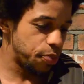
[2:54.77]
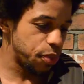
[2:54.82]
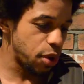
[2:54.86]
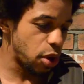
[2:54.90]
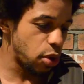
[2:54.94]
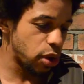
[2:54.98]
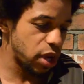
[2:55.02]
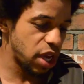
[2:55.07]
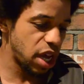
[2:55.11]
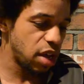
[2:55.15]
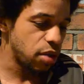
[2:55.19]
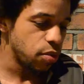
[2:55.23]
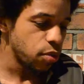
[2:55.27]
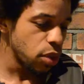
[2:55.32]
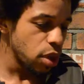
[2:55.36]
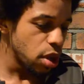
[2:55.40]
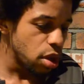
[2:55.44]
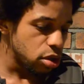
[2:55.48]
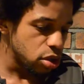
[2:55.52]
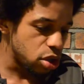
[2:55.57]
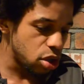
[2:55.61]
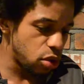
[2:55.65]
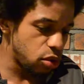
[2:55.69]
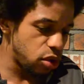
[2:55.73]
Okay,
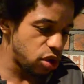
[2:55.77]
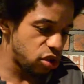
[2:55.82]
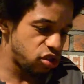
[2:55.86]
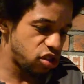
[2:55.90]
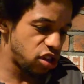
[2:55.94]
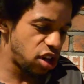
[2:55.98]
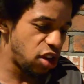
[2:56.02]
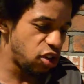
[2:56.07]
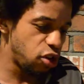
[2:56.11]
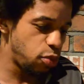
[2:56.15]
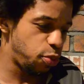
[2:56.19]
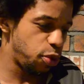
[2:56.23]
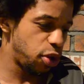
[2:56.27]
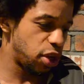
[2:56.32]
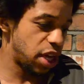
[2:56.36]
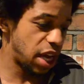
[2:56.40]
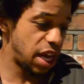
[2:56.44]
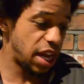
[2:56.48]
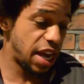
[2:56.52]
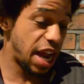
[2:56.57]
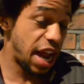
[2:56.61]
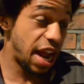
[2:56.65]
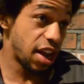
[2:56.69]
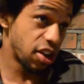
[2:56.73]
so there's another book,
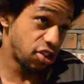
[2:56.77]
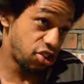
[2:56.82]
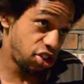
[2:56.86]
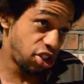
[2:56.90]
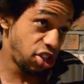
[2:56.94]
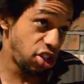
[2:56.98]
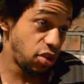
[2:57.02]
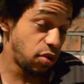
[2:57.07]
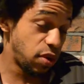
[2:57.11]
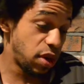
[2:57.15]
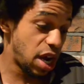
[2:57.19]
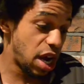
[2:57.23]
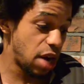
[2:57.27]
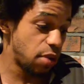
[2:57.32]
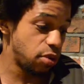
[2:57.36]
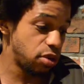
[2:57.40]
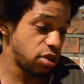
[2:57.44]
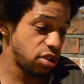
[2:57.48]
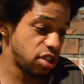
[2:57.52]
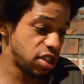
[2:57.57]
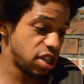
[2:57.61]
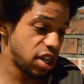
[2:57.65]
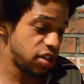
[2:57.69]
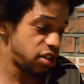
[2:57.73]
and actually you and I were
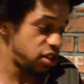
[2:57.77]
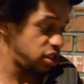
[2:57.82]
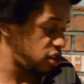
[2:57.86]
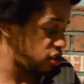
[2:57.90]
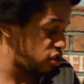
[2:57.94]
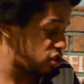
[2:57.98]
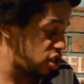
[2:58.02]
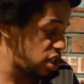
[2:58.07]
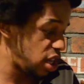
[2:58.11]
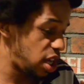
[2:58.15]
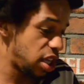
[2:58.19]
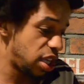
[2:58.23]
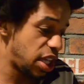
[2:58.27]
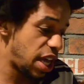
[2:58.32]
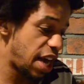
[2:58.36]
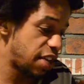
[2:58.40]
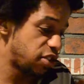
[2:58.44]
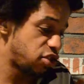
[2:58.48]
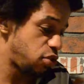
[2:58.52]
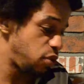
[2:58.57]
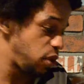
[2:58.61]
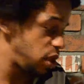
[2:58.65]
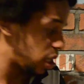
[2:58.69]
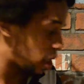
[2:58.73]
discussing this
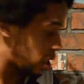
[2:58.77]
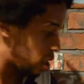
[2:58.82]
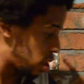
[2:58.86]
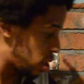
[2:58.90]
last week.